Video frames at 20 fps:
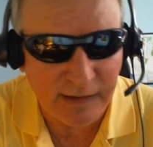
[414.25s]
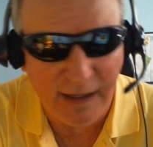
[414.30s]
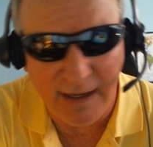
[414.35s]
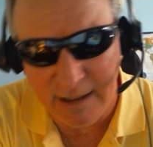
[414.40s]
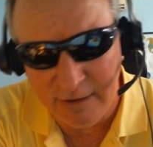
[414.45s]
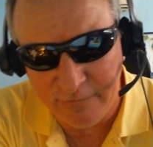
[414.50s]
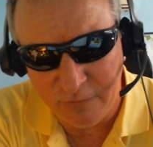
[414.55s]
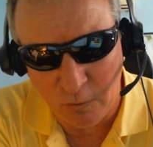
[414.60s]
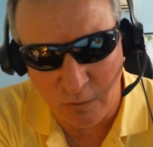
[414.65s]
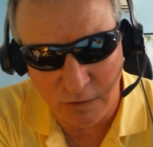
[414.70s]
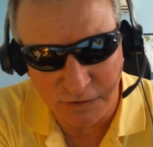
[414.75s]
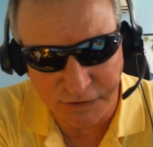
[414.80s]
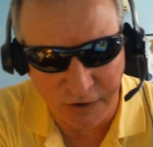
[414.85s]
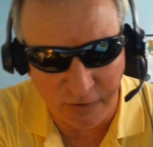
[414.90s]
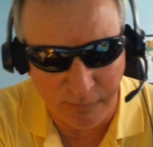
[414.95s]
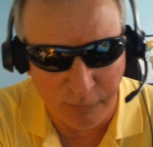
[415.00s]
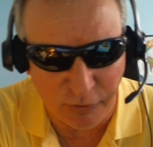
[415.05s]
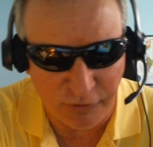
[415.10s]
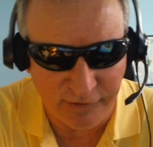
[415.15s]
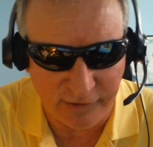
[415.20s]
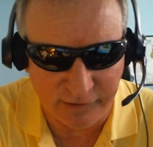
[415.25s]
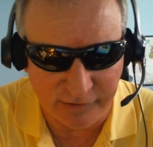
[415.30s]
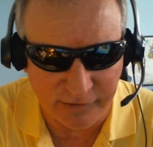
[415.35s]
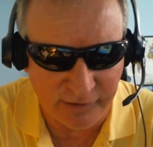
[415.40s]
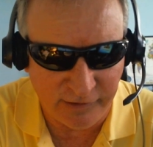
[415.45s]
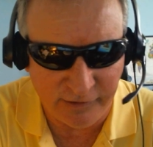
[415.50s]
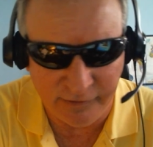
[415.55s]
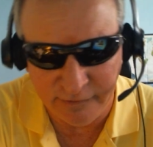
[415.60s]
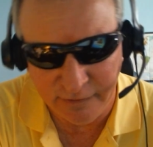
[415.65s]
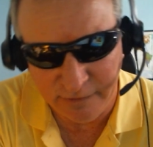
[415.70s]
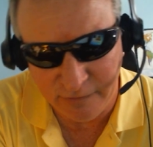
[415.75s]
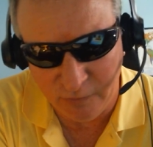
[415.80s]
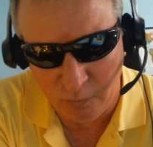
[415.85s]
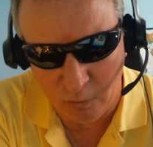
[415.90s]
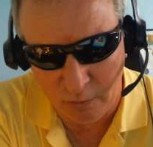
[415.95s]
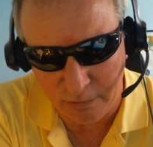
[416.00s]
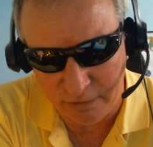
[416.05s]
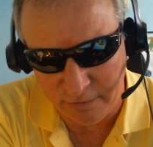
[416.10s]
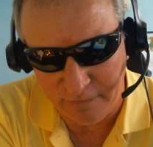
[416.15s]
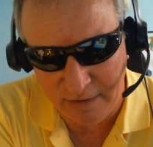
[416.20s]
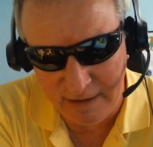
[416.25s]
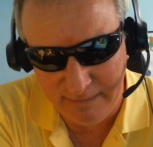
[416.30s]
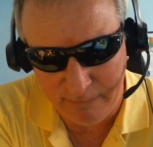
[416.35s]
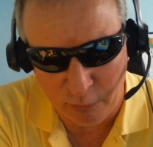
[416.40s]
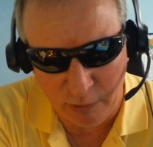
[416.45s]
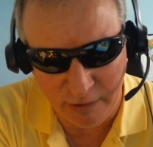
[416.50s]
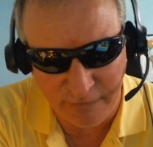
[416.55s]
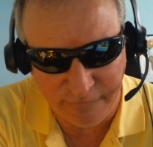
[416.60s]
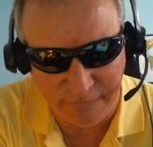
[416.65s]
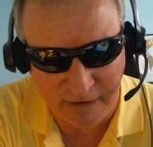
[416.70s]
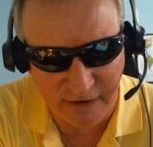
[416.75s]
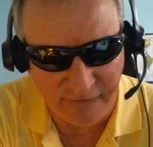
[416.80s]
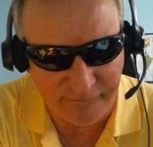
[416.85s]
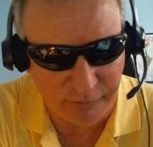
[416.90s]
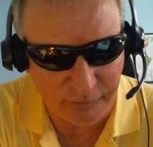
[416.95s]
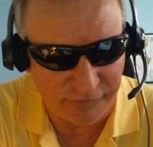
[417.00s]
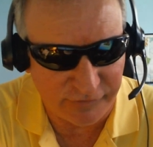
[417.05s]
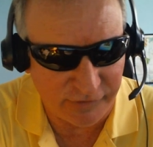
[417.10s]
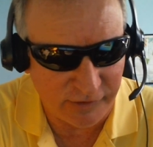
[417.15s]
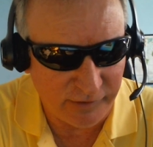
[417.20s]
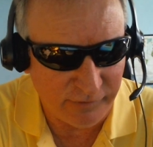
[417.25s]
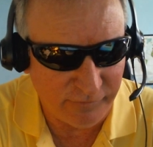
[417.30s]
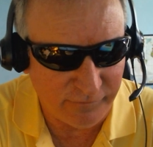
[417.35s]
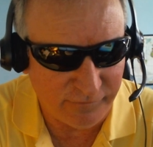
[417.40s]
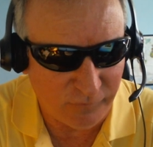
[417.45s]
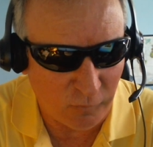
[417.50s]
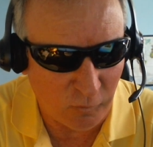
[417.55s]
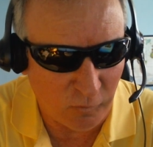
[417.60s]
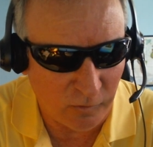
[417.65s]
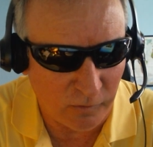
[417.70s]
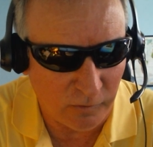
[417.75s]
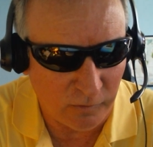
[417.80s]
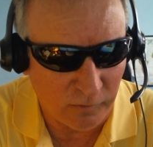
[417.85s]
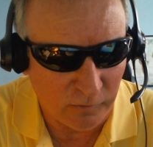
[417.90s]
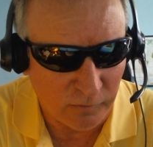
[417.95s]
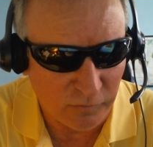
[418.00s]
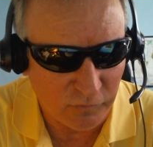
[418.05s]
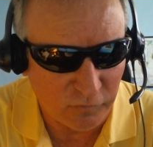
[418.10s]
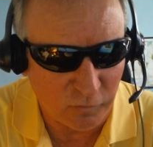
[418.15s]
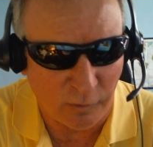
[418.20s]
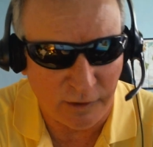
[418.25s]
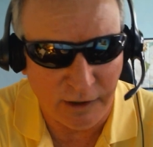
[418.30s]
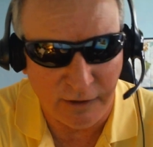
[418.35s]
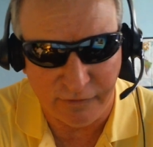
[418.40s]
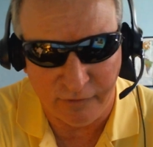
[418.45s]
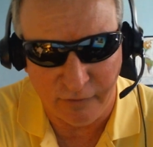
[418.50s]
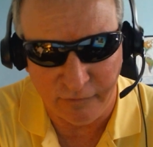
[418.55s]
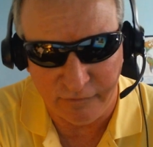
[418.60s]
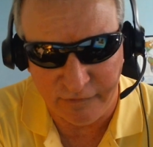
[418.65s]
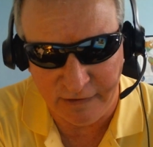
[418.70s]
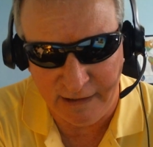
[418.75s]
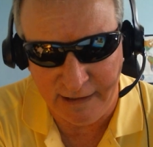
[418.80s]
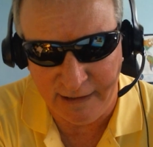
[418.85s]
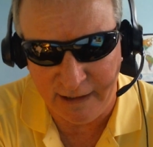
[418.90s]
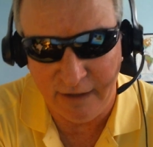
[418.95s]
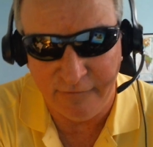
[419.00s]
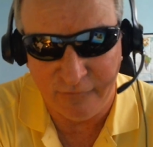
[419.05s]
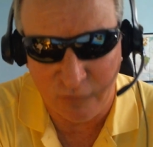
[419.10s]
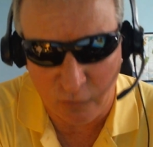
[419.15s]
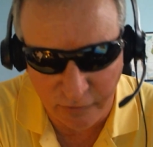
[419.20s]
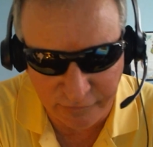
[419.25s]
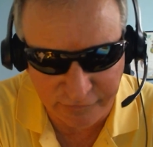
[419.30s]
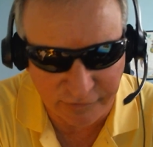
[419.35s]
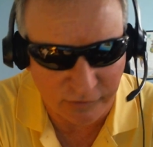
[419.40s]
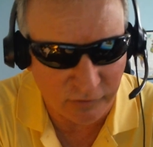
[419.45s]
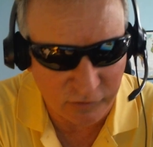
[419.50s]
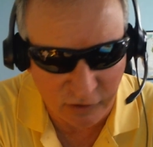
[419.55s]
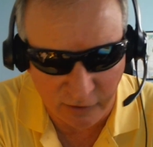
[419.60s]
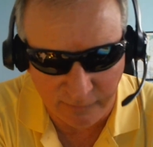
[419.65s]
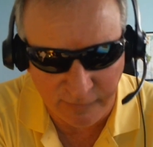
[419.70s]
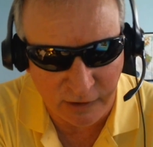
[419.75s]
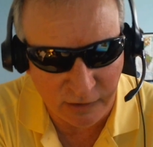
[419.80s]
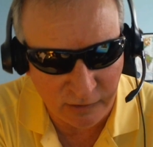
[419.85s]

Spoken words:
And of course, they're predicting growth of 8.5% for 2013. And of course, it'll come